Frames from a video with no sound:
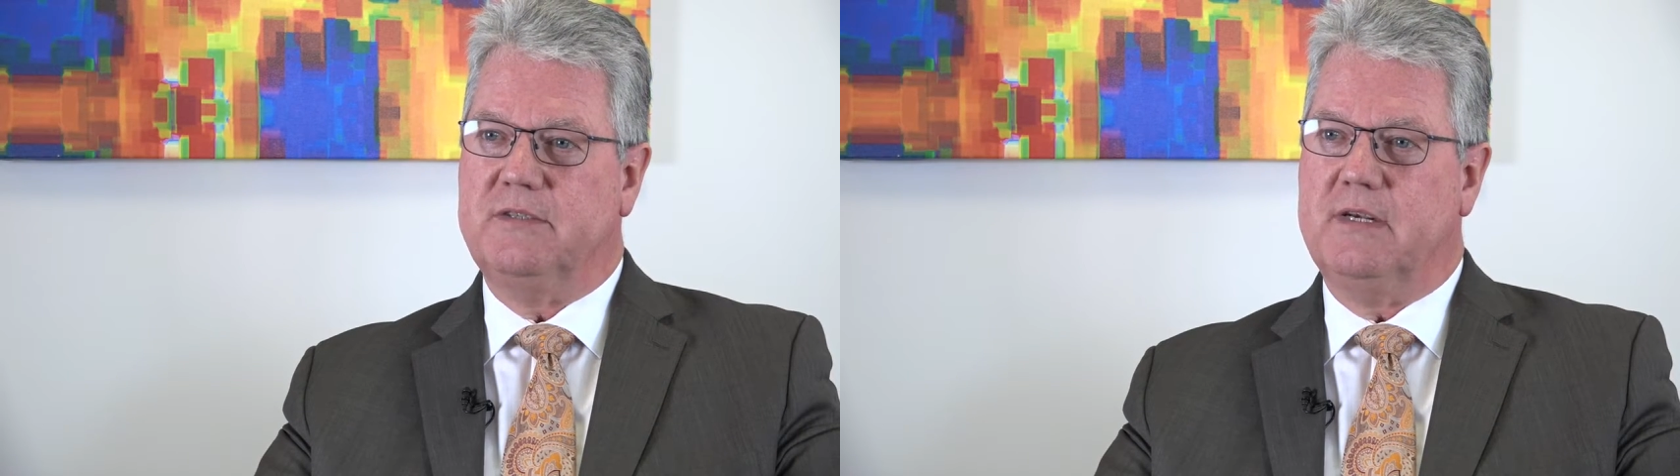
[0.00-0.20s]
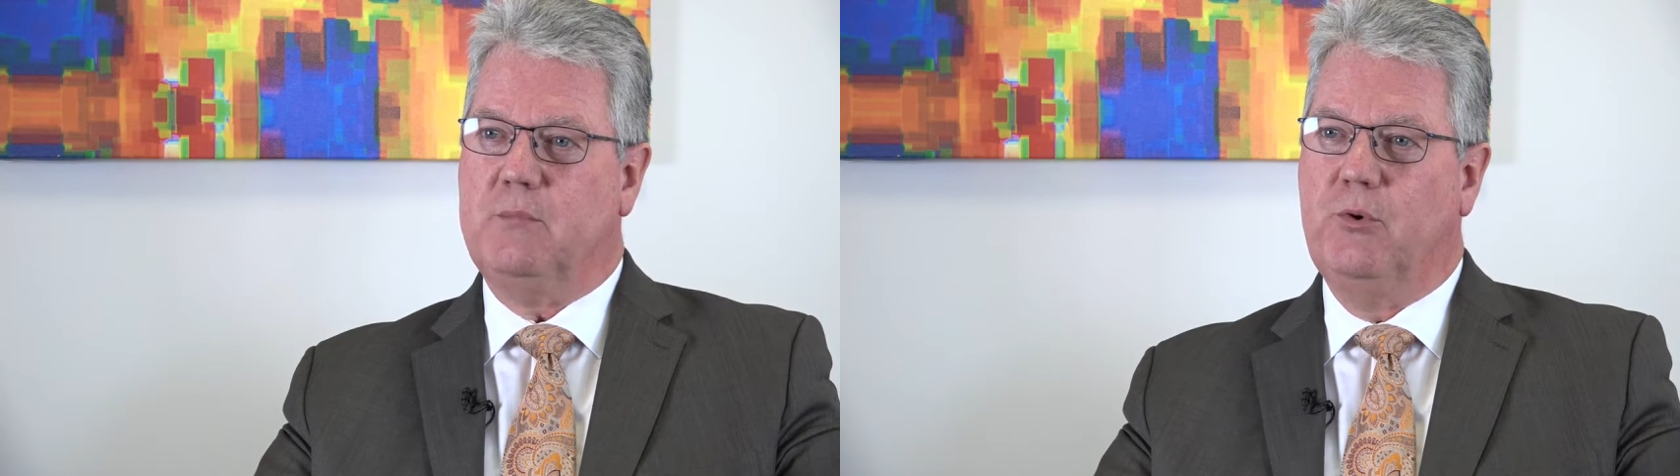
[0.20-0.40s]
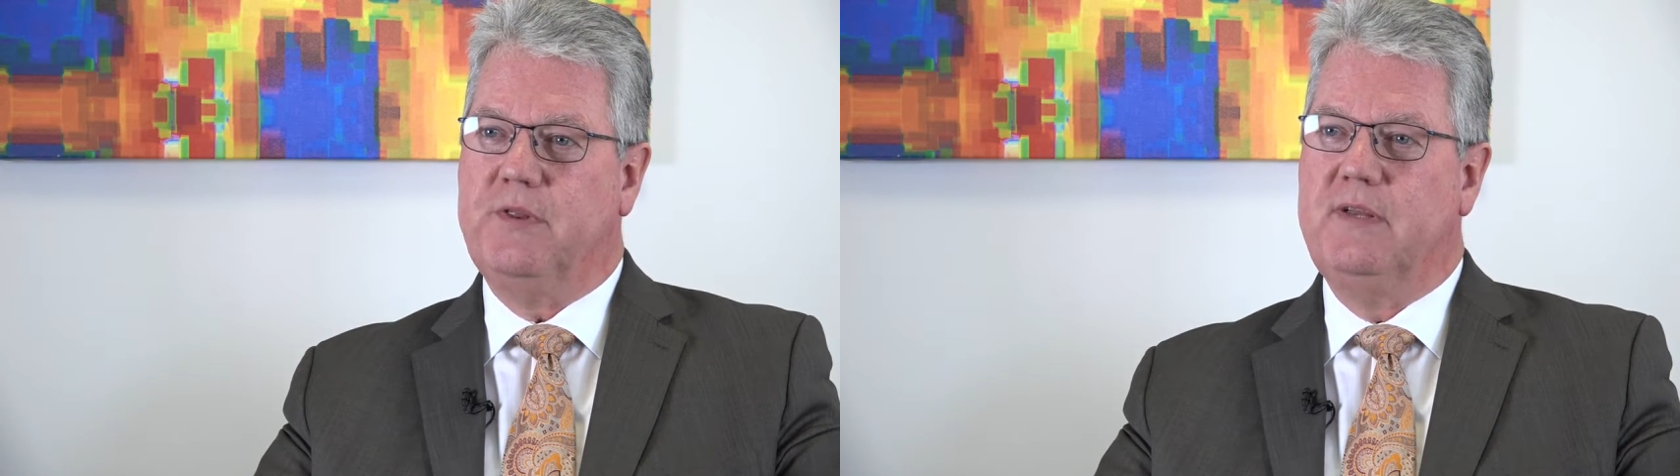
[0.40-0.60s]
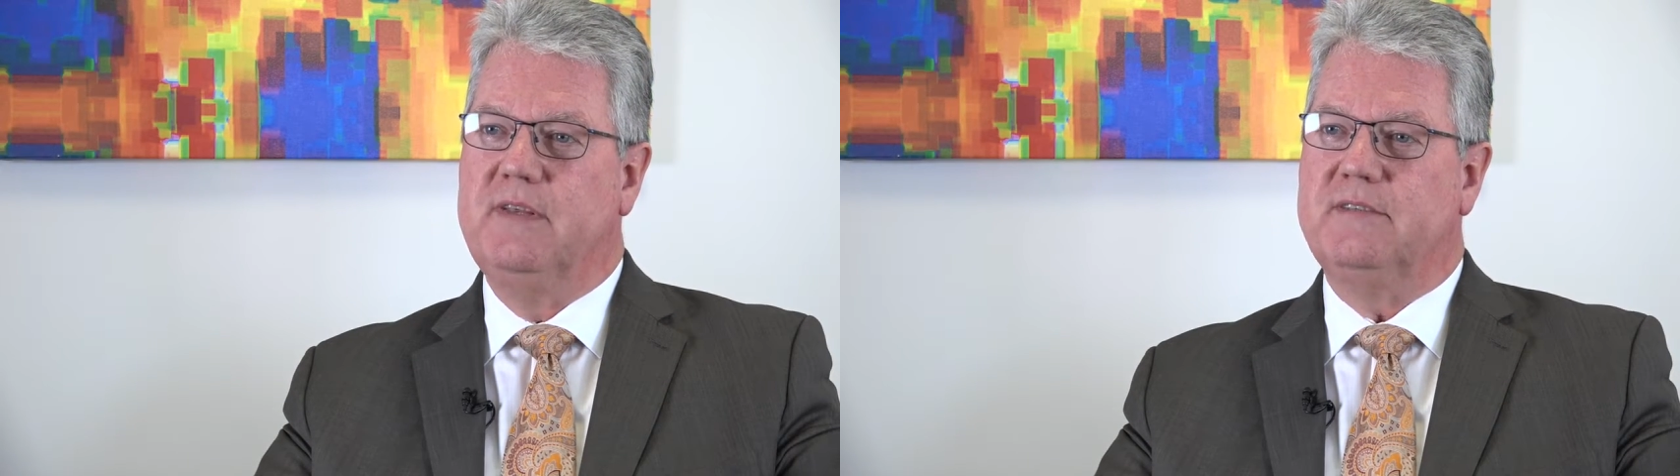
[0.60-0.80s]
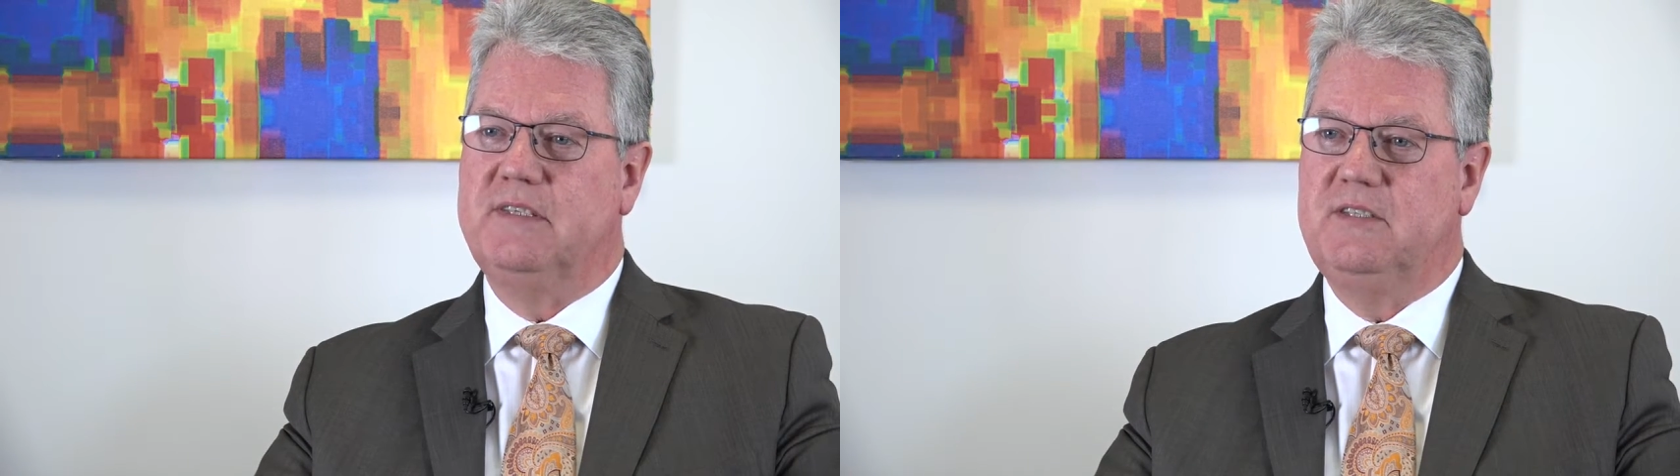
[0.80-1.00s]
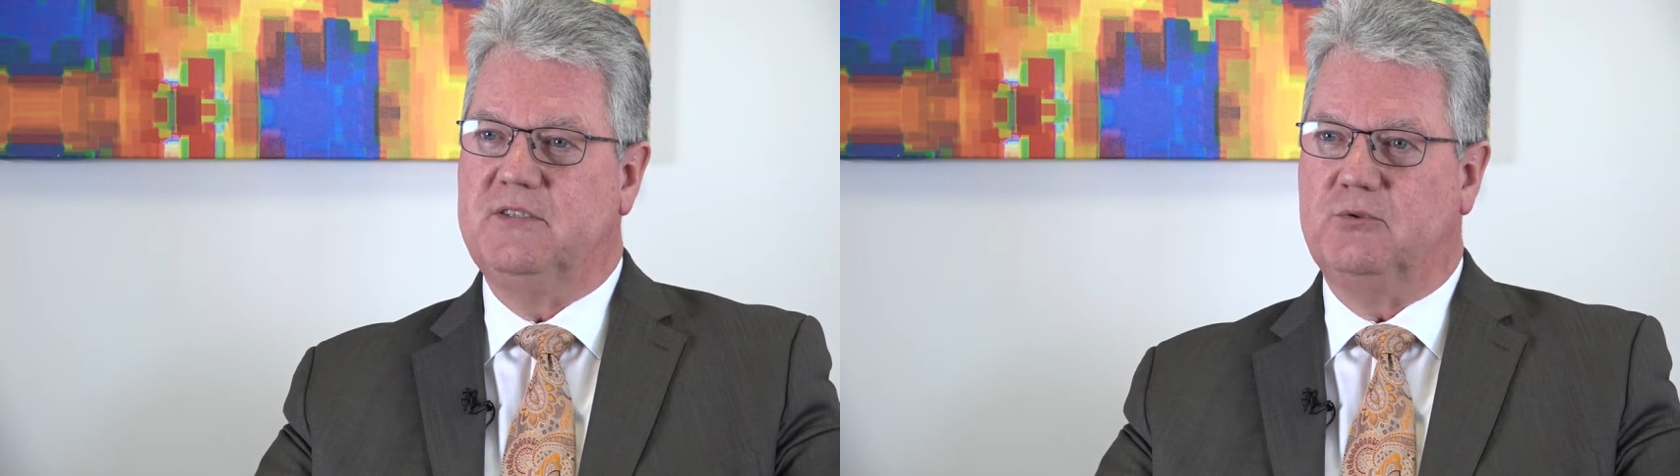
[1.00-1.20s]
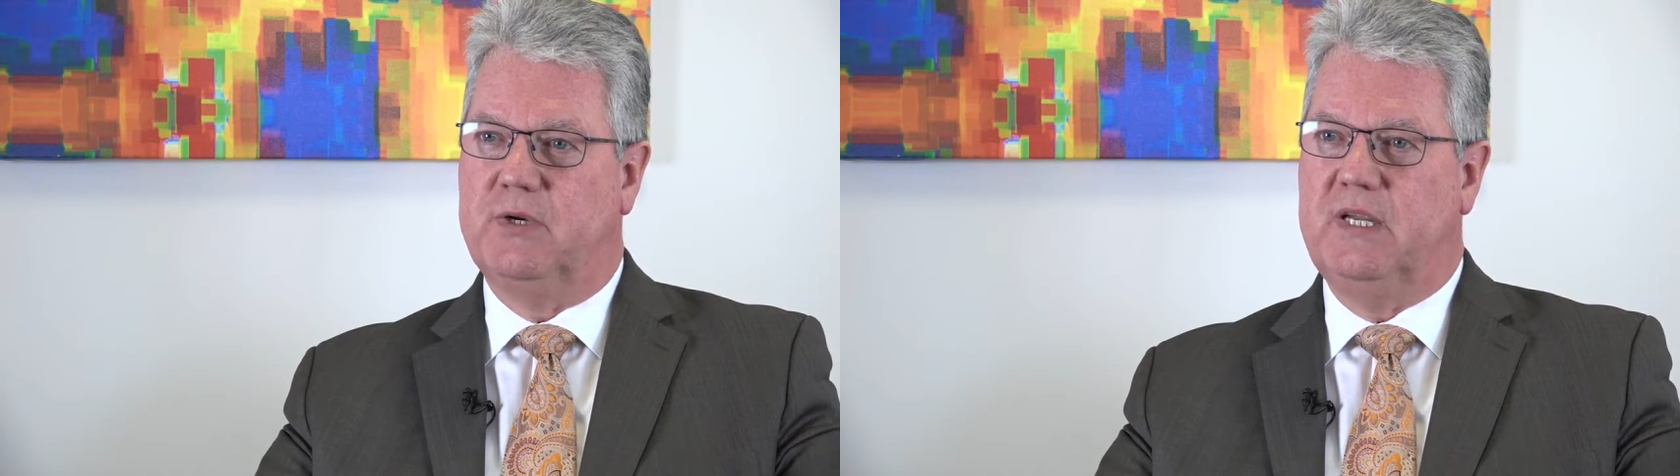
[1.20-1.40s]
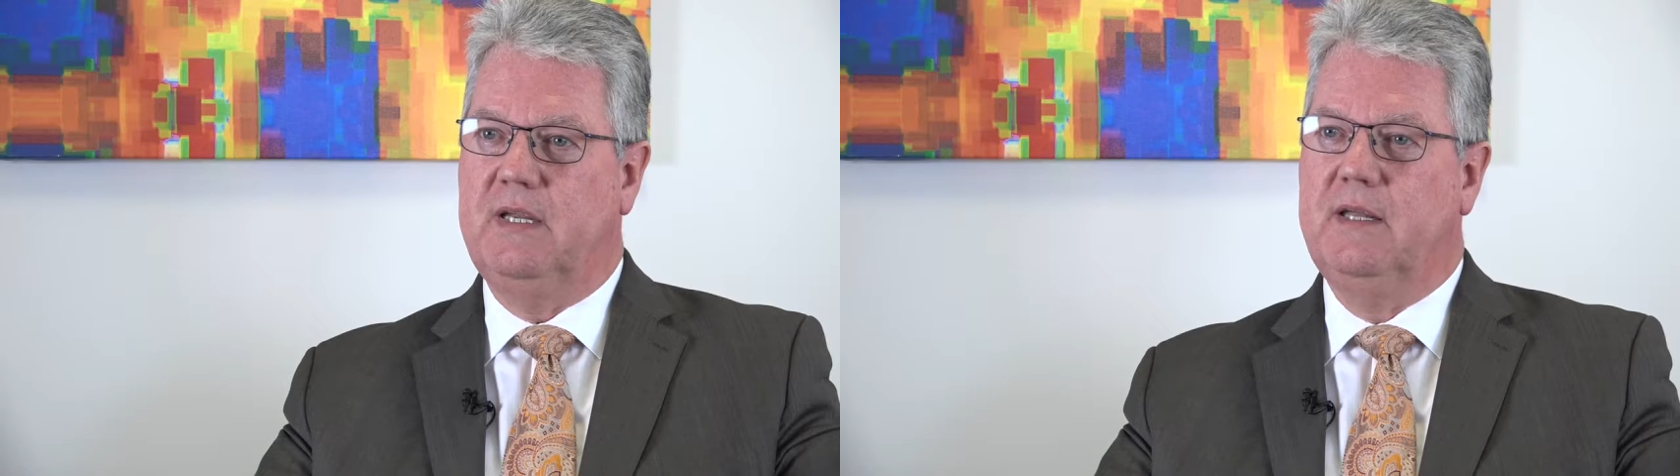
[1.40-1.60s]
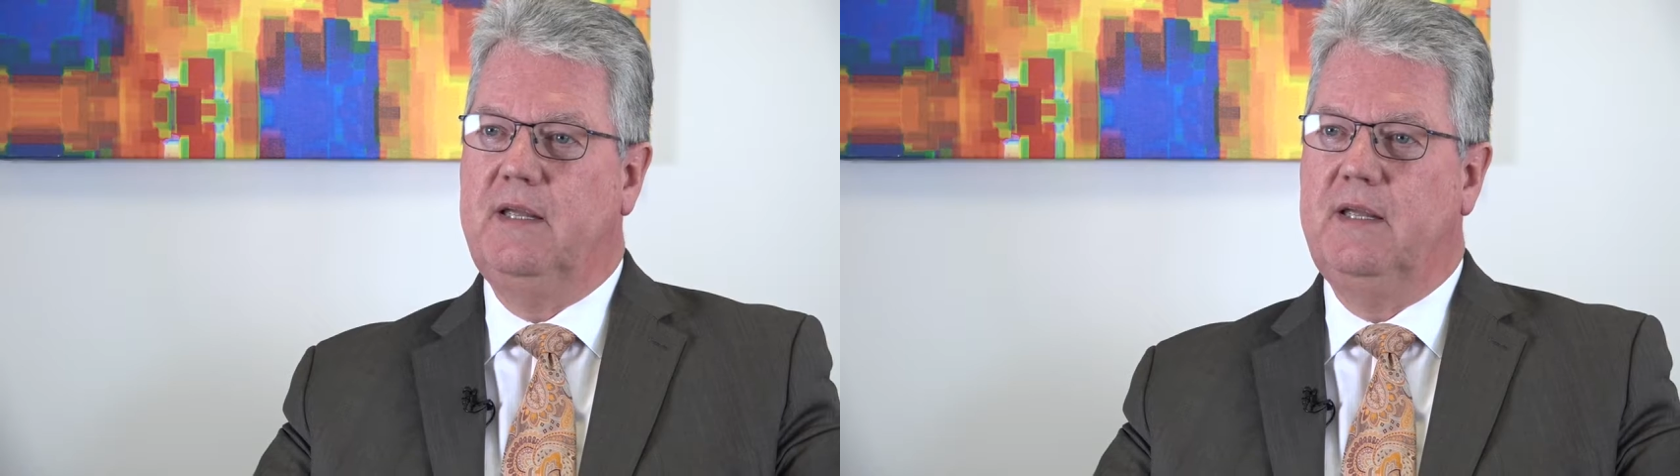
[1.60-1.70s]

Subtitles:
set up within this industry,